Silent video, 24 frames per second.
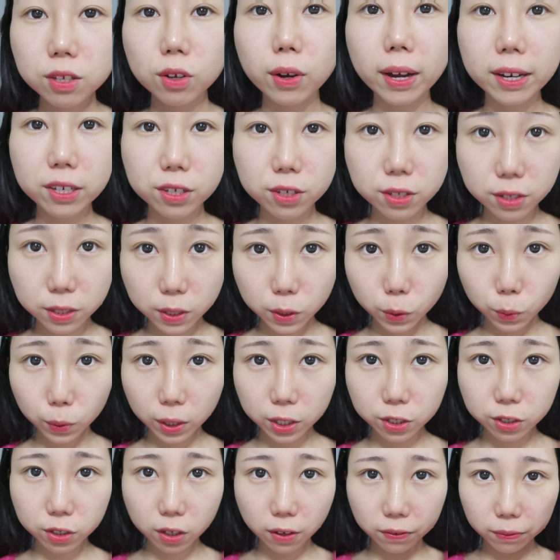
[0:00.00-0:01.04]
So I just
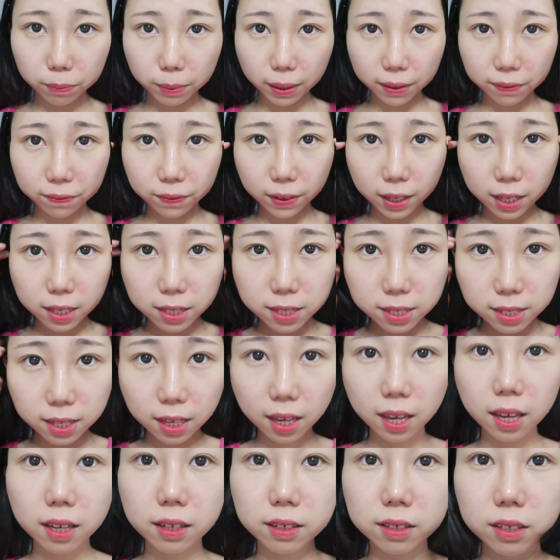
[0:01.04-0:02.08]
washed off my face,
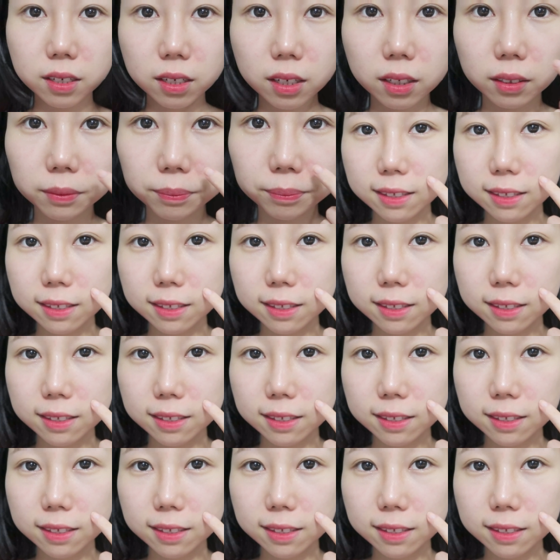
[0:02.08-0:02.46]
and